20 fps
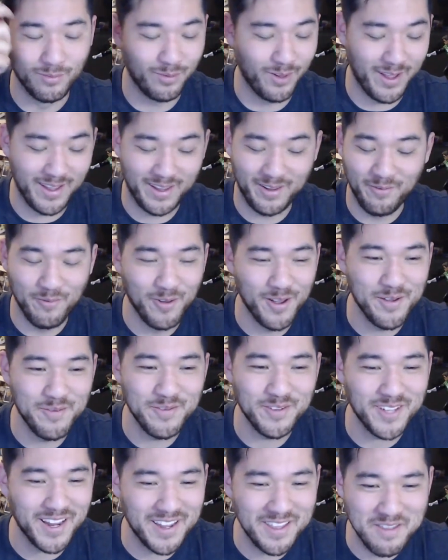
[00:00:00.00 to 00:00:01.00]
Like, it
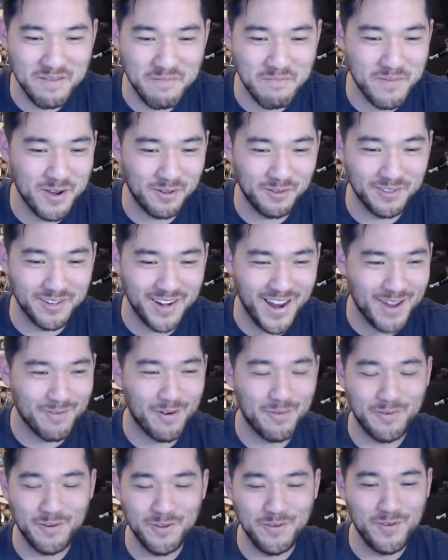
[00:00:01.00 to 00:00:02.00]
was like in the middle of the night.
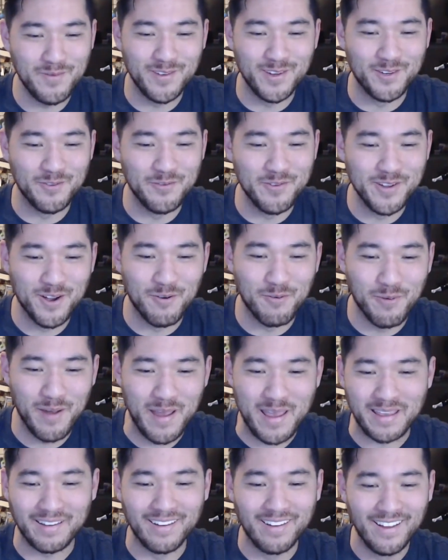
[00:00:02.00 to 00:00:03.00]
What were you even doing
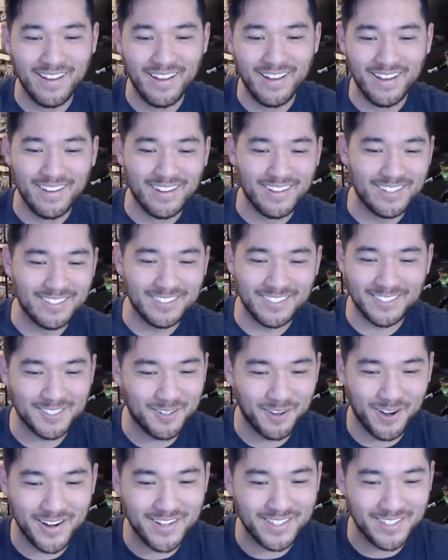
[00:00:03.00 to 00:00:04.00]
awake? It was just
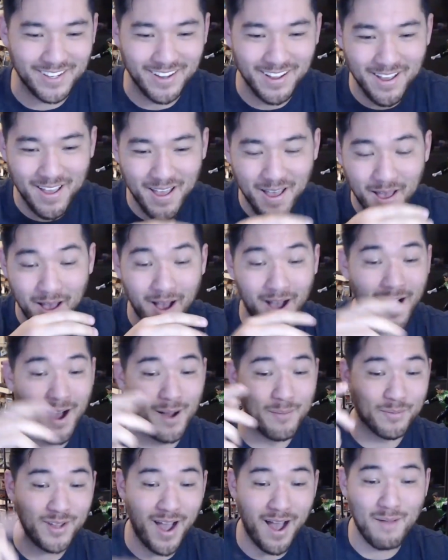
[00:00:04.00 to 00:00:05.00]
crazy.
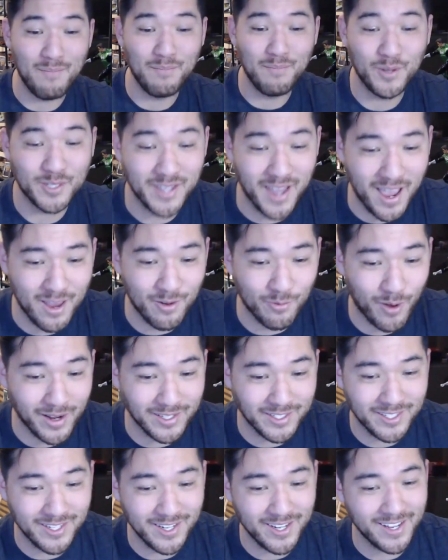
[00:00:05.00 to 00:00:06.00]
Comic Books
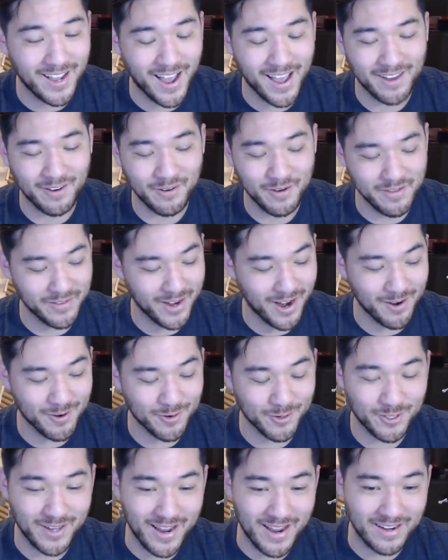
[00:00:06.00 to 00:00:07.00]
NYC, I don't even
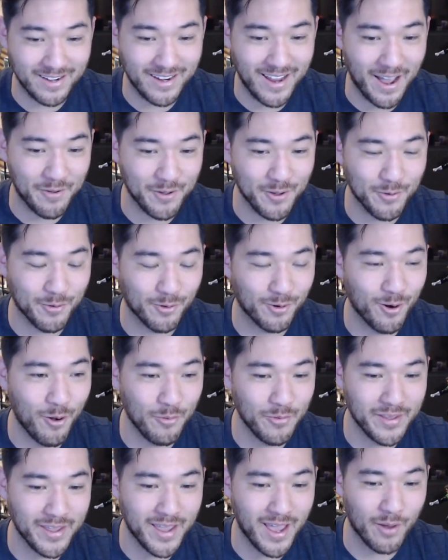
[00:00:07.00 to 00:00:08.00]
understand how you were
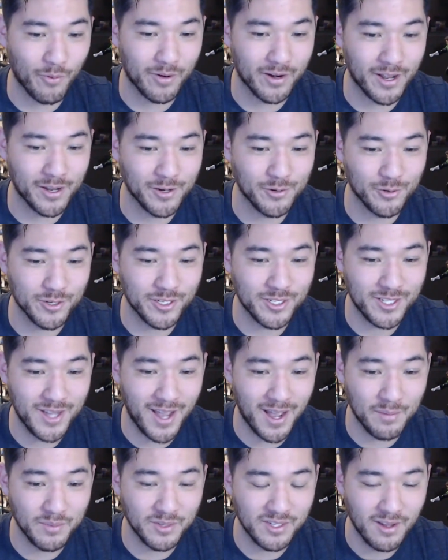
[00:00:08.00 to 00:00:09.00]
only at 100
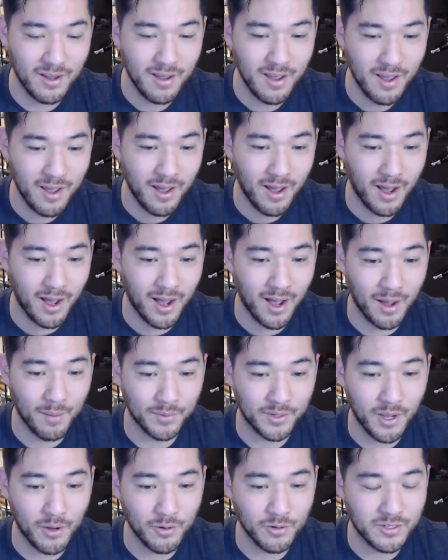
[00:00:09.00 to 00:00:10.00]
subs.
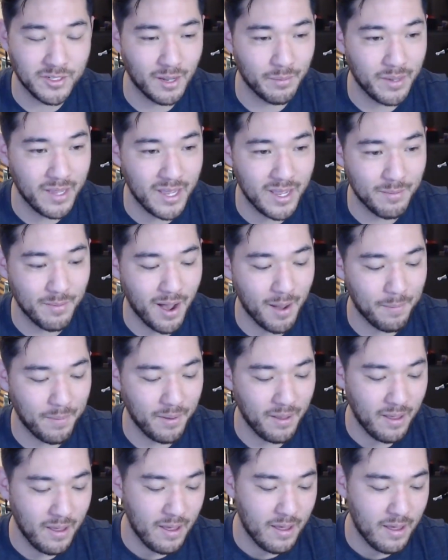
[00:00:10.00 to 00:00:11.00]
Go sub him up.
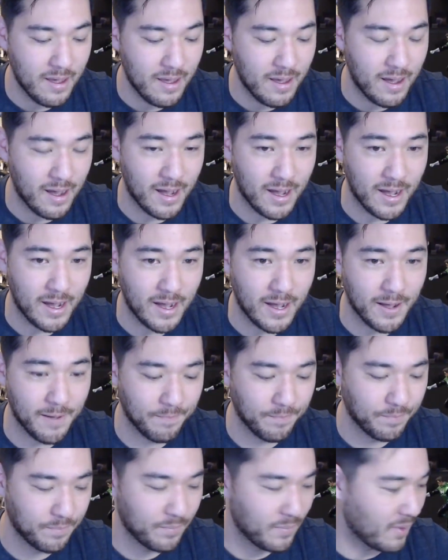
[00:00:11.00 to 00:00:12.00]
I
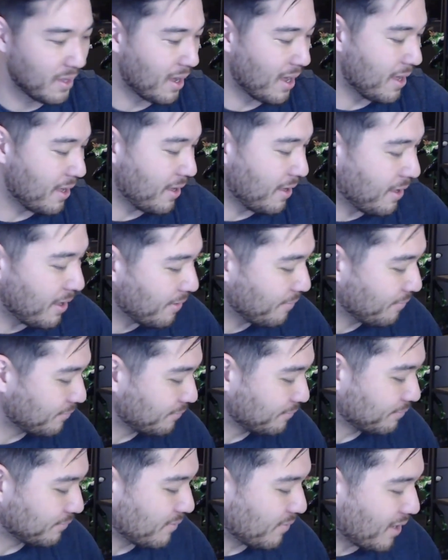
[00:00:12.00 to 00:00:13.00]

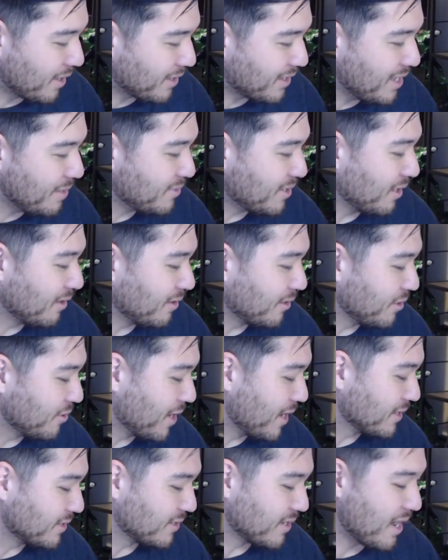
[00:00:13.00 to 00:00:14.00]
keep telling you
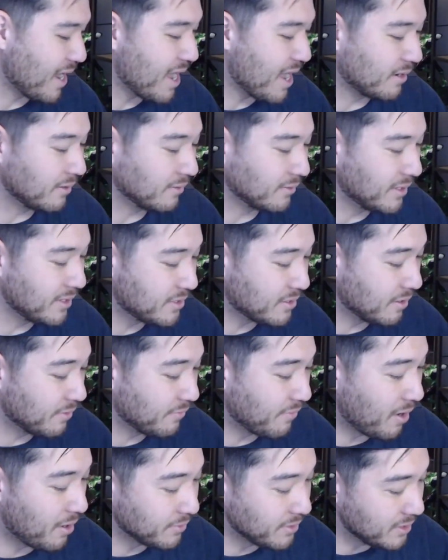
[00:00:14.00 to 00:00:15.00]
guys that I had a list of
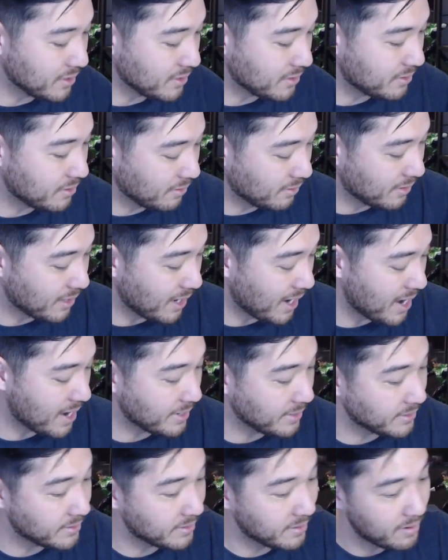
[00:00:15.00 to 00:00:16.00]
all these
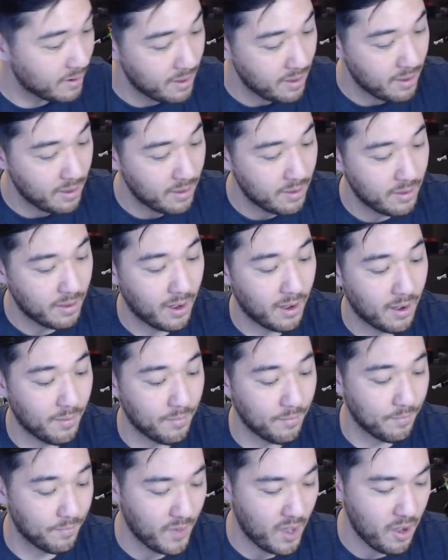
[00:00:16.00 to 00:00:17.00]
guys.
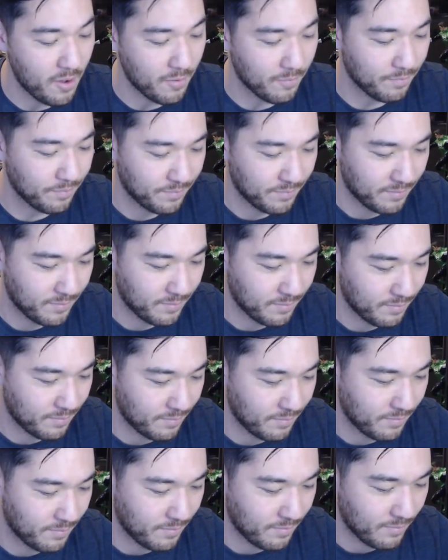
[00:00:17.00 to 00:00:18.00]
Oh,
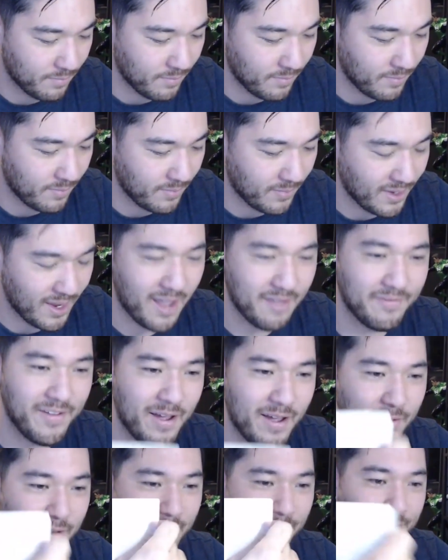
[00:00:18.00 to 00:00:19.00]
I
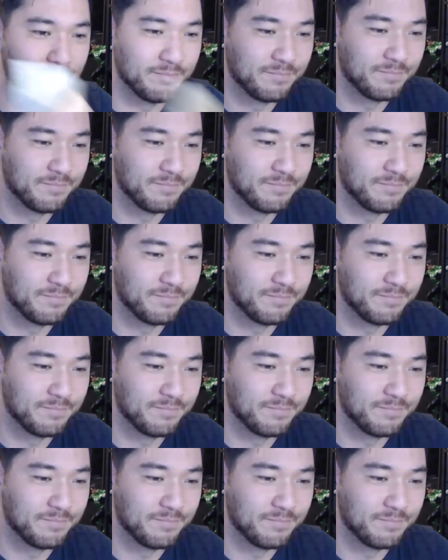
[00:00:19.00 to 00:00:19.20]
found it.